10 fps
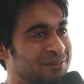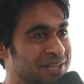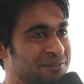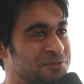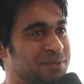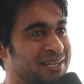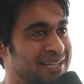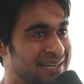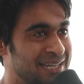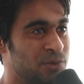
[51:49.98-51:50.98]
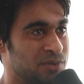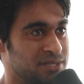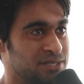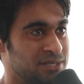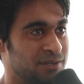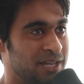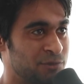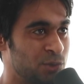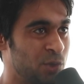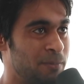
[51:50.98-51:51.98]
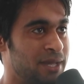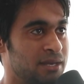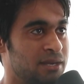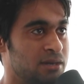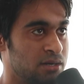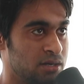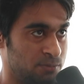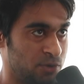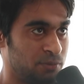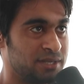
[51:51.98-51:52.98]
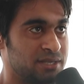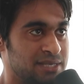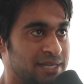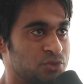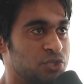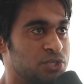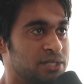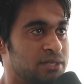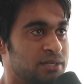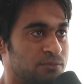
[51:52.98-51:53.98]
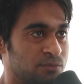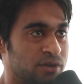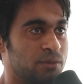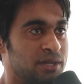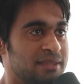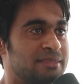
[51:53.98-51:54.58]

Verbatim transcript: then they will have to be like linguists. They will have to go back and learn probably these languages, learn them very